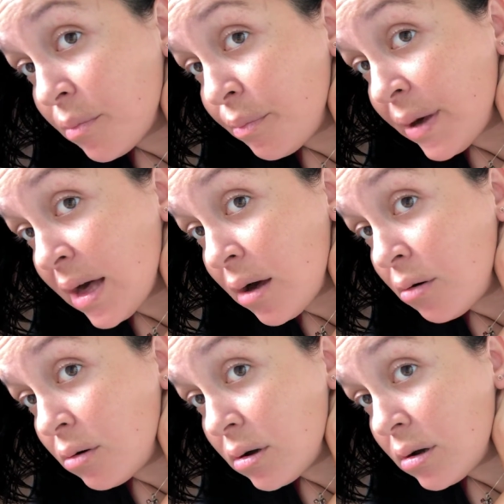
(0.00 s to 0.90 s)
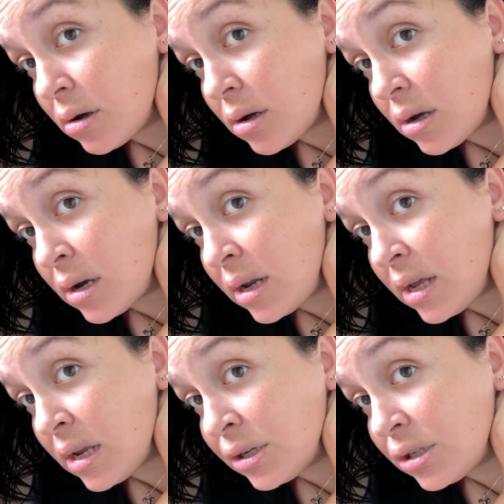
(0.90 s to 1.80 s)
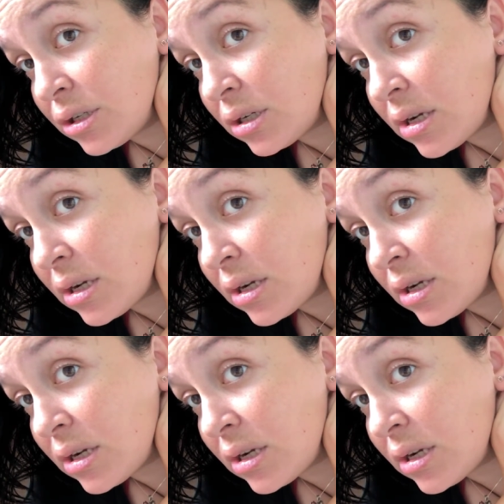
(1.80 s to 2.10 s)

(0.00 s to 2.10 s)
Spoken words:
about an inch